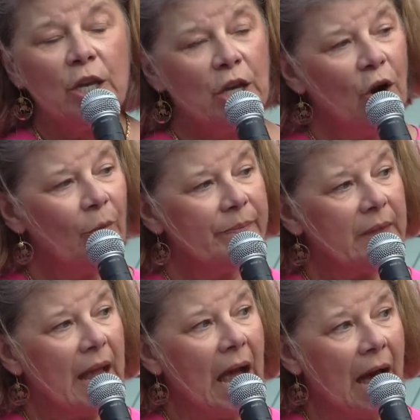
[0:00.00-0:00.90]
you know,
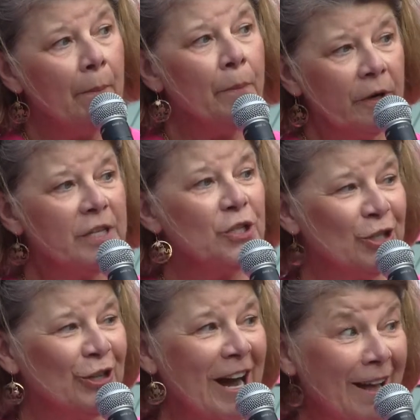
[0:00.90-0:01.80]
I'm pretty
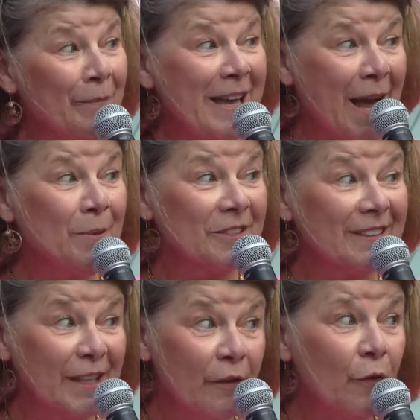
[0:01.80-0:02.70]
sure I'll be able to
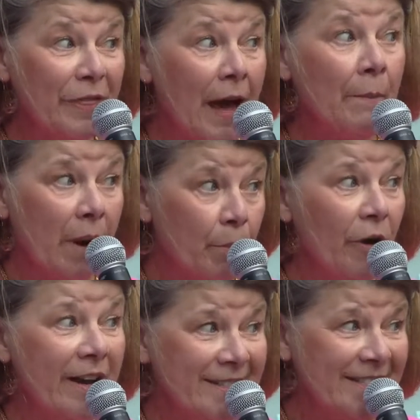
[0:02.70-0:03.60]
live without my
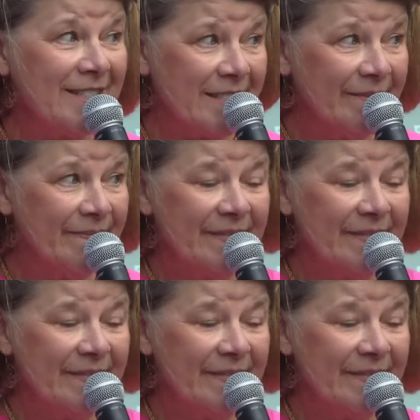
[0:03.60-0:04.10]
breasts,